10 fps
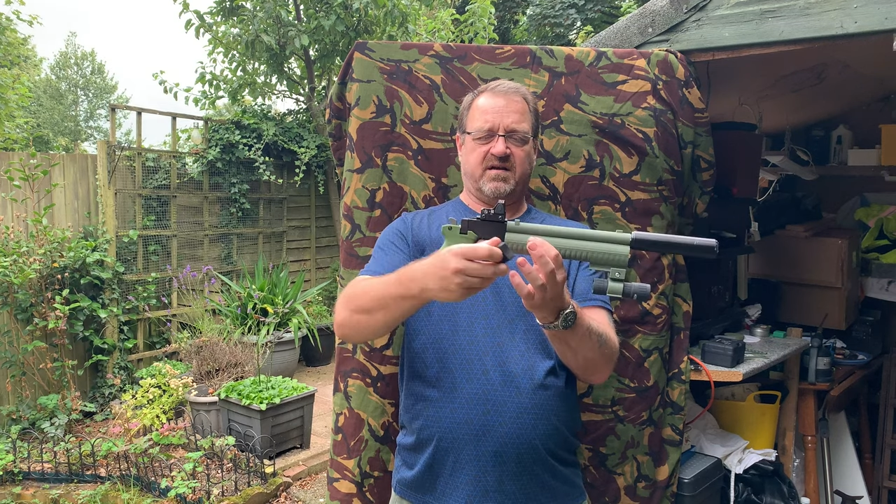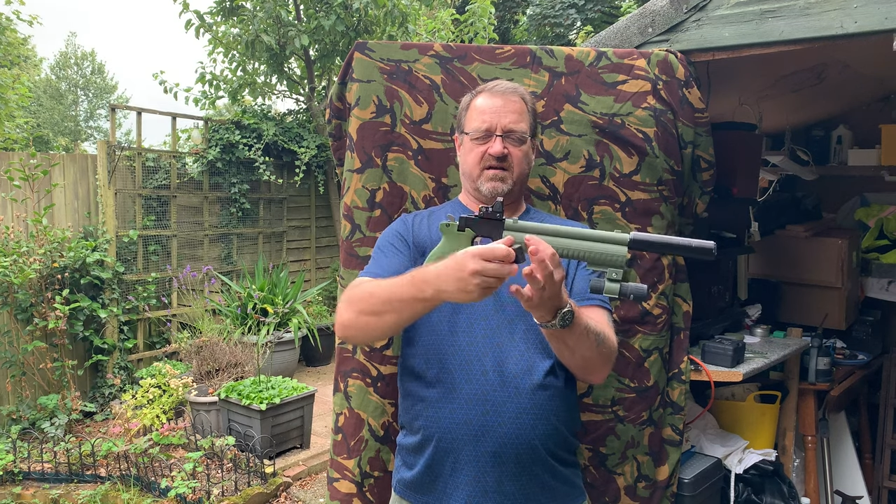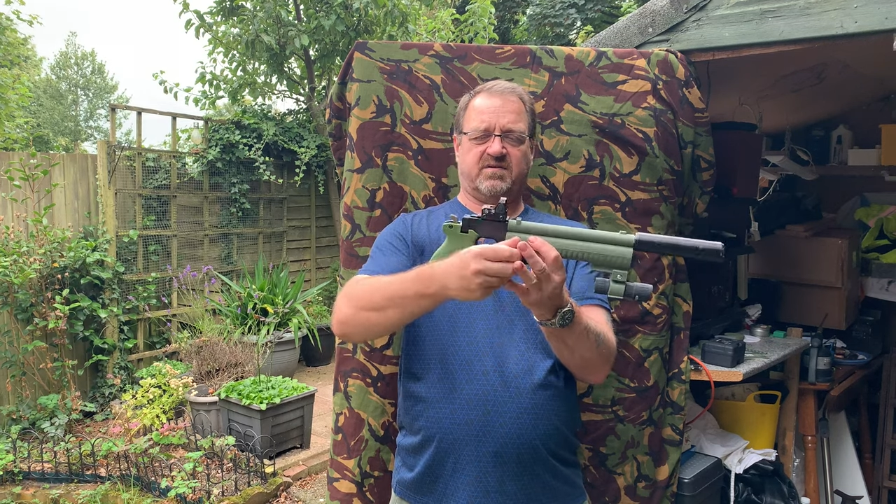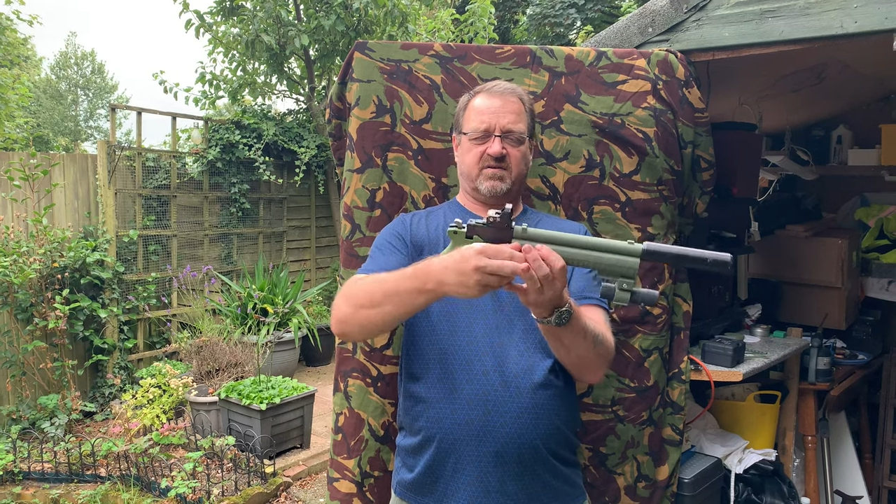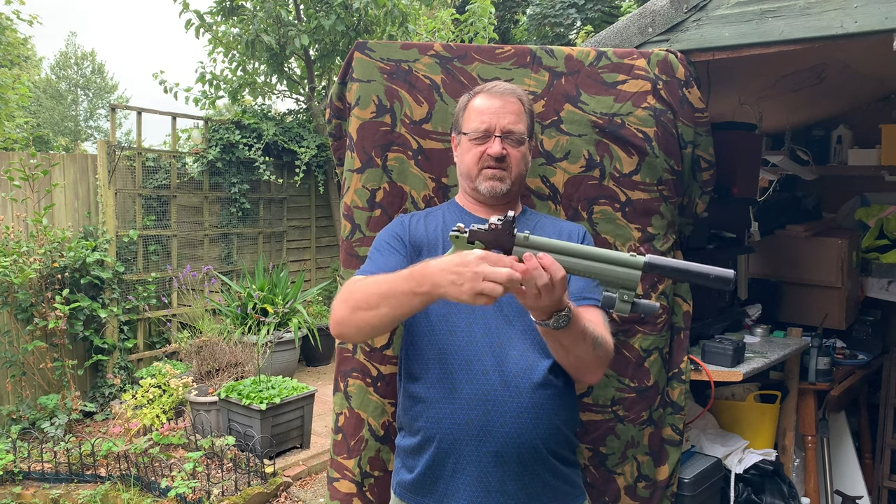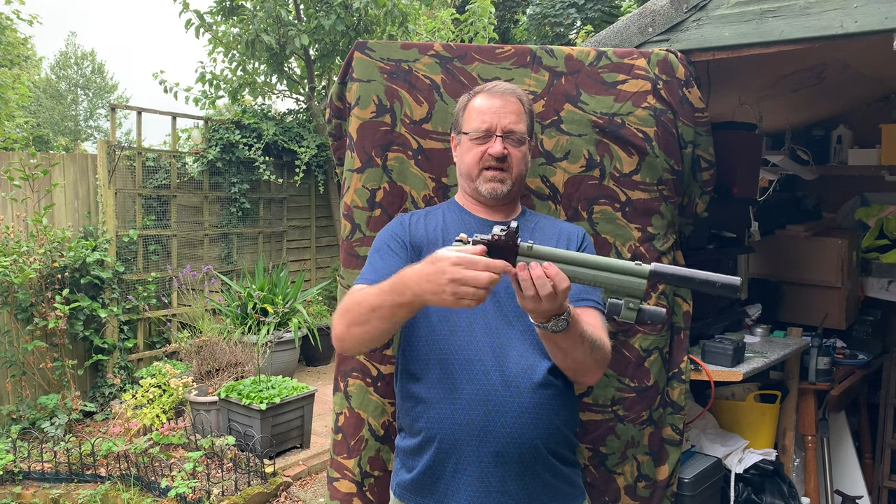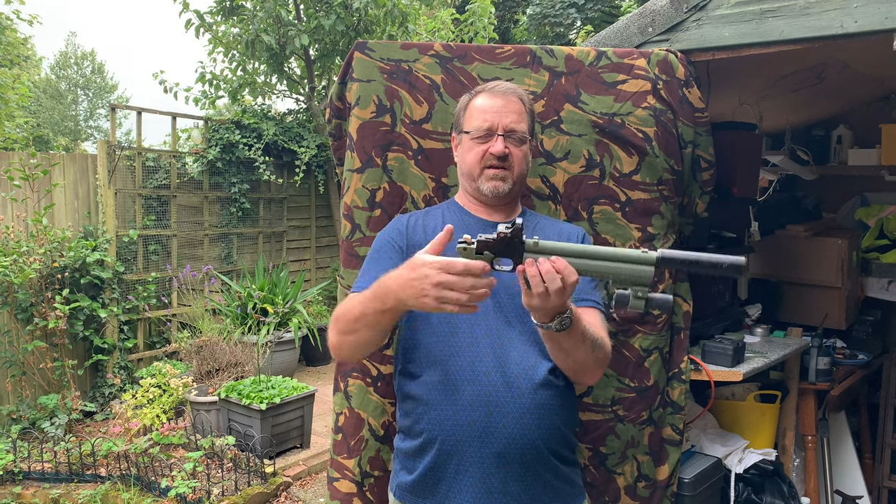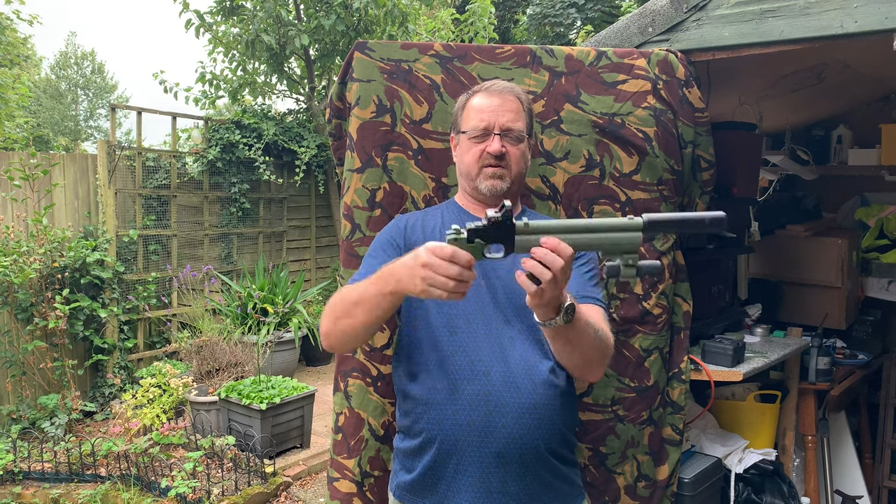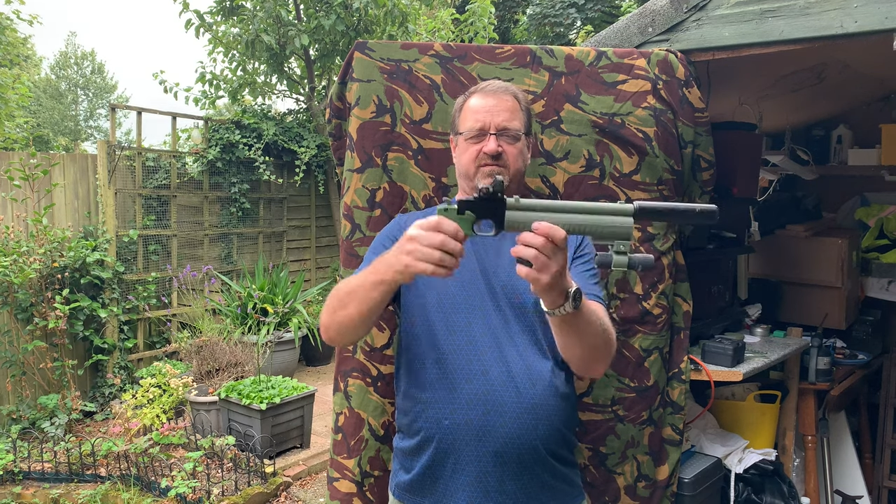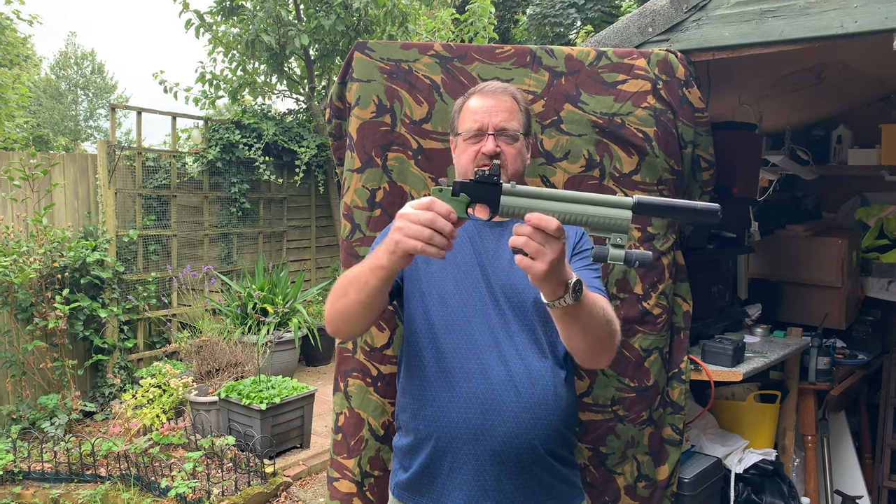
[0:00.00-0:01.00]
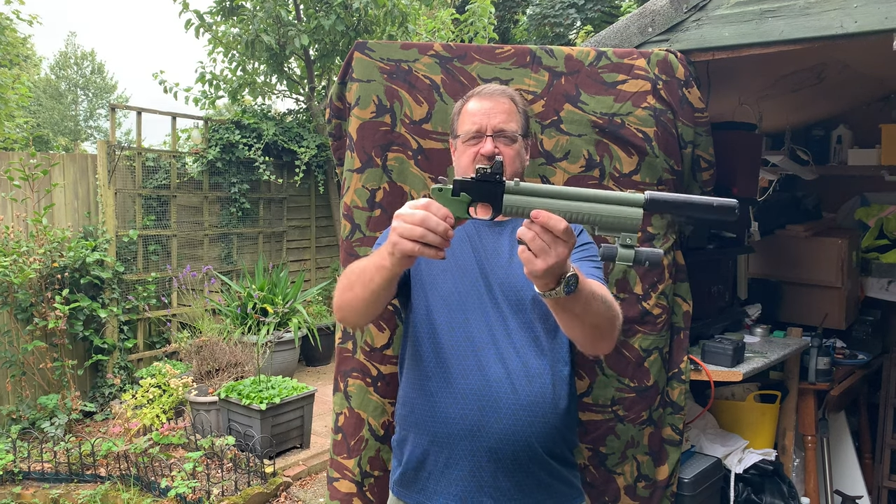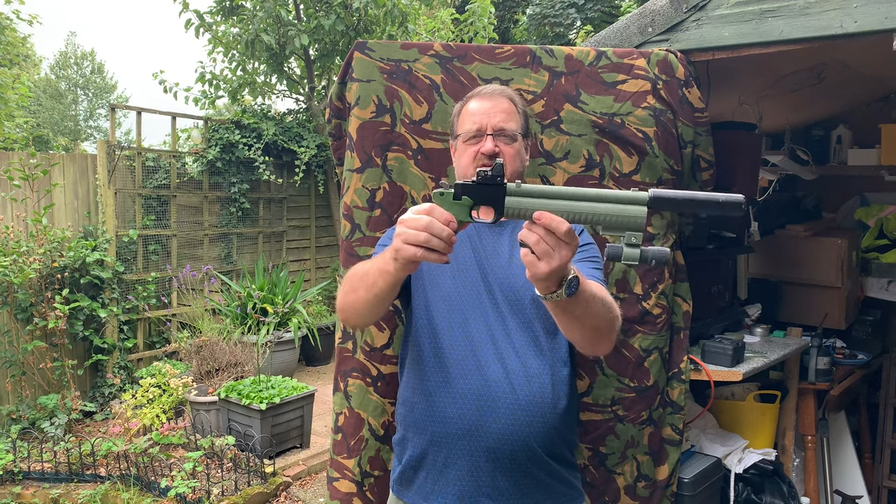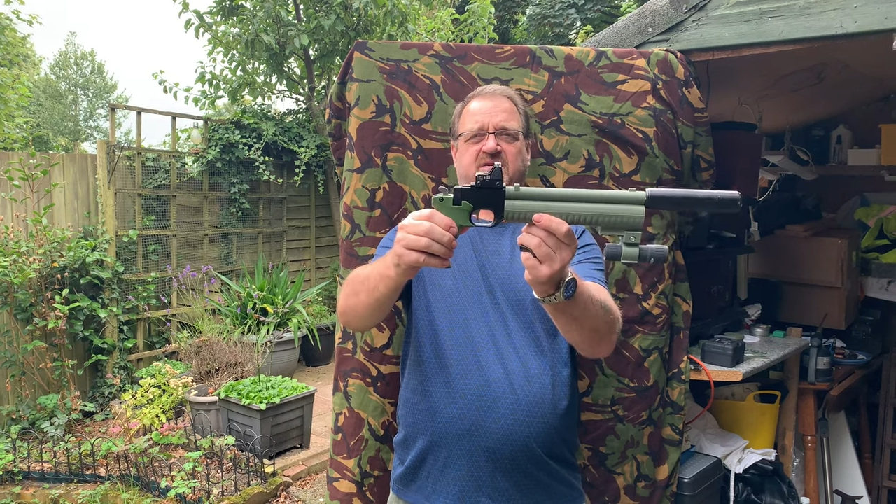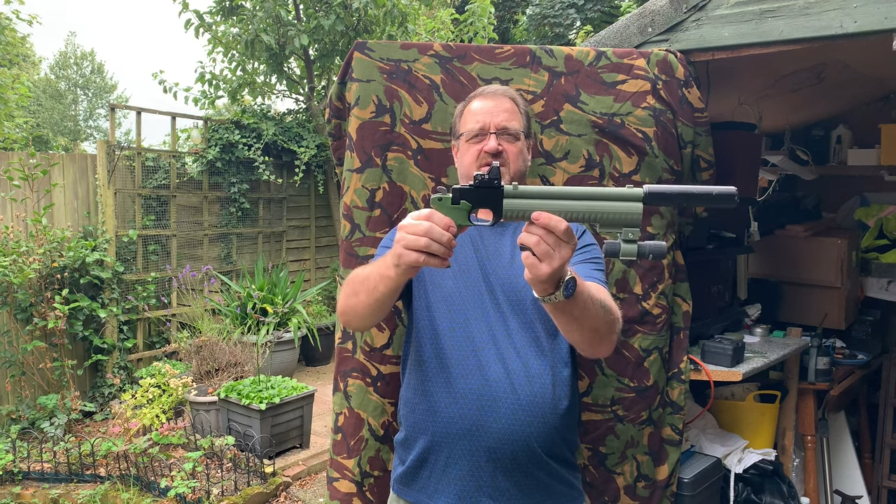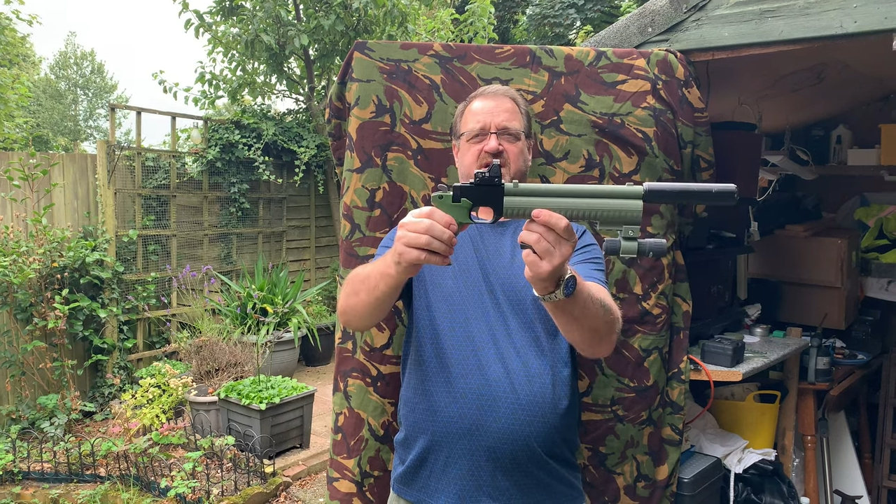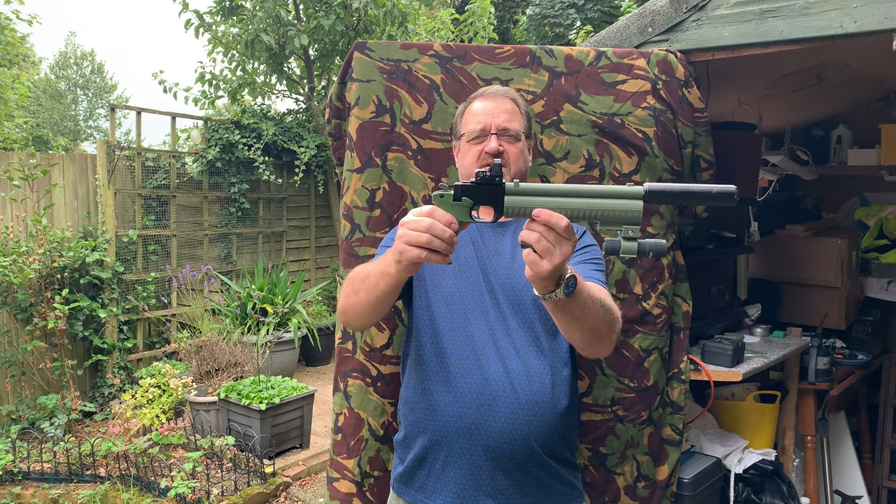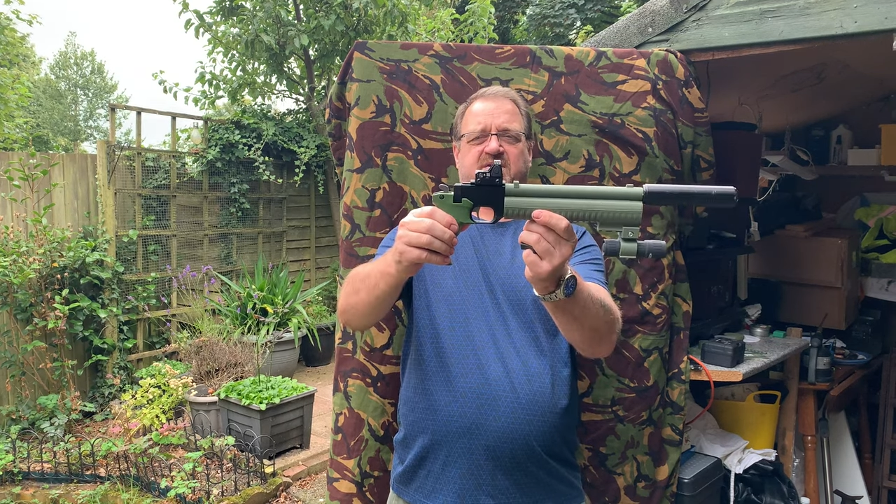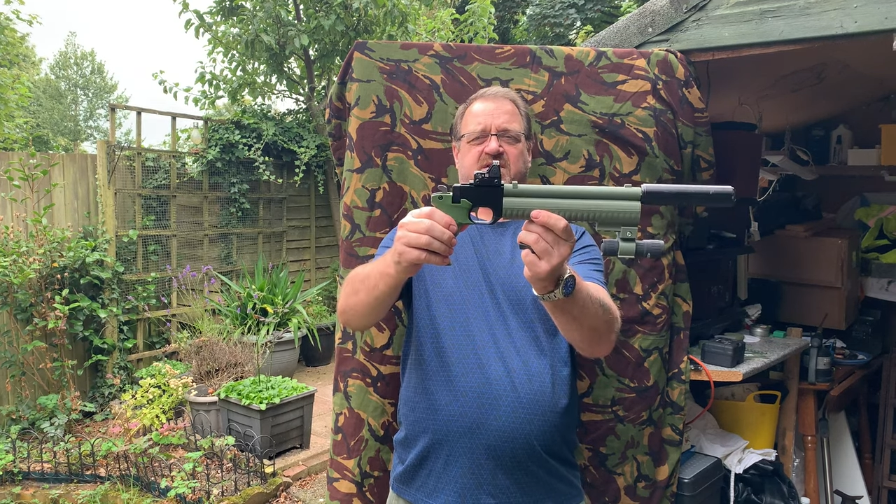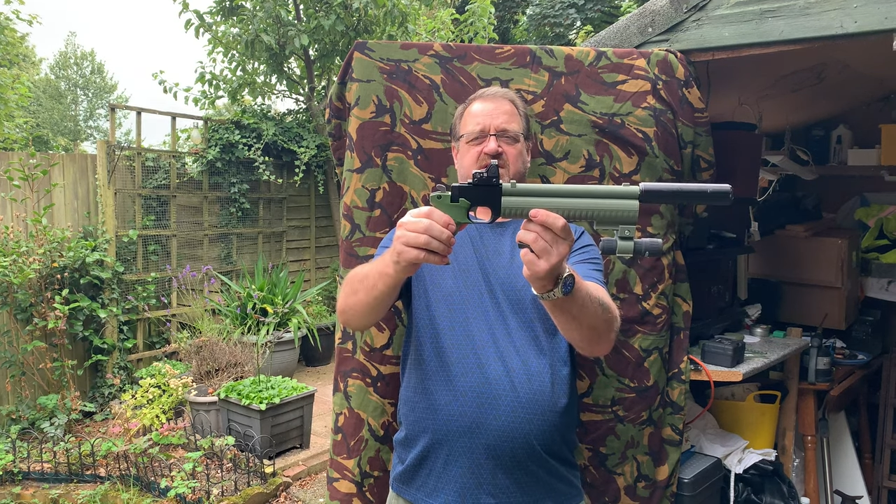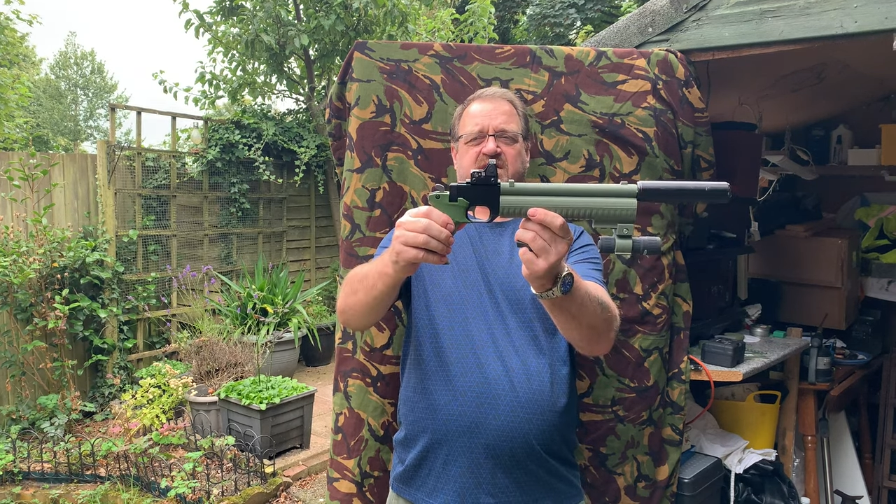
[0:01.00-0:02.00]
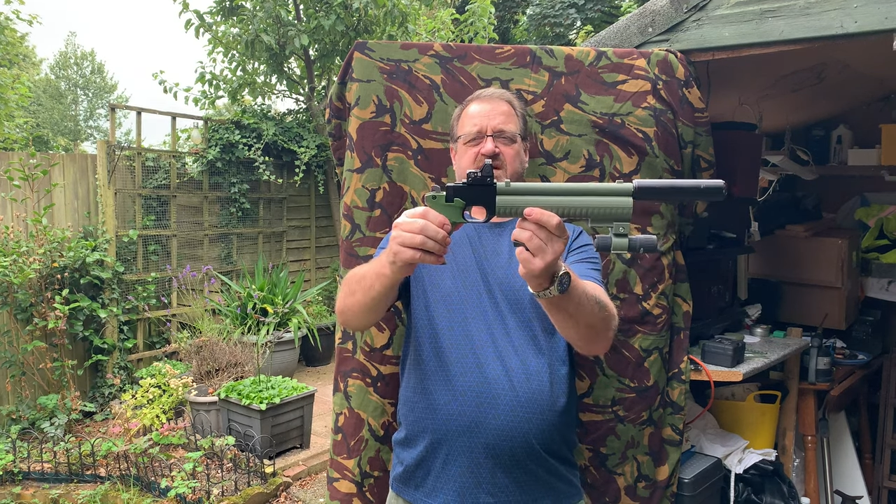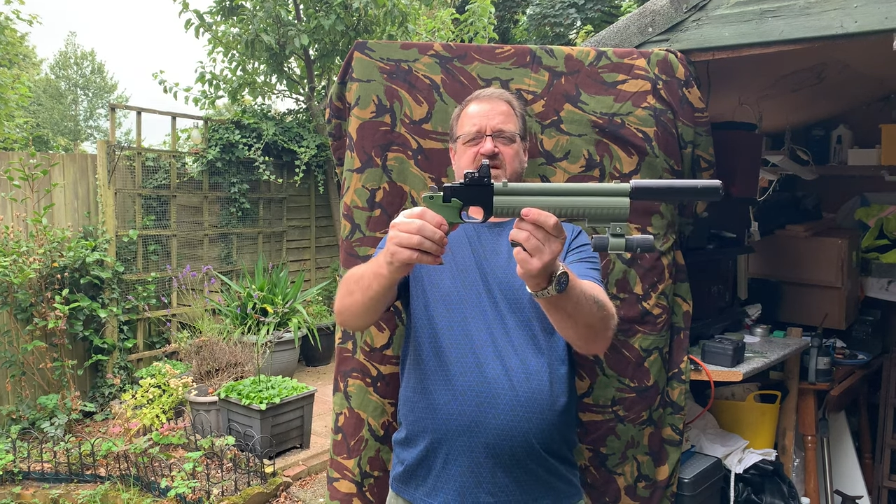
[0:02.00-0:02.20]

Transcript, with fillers: Uh, so I'll take it off and just show you how it look uh,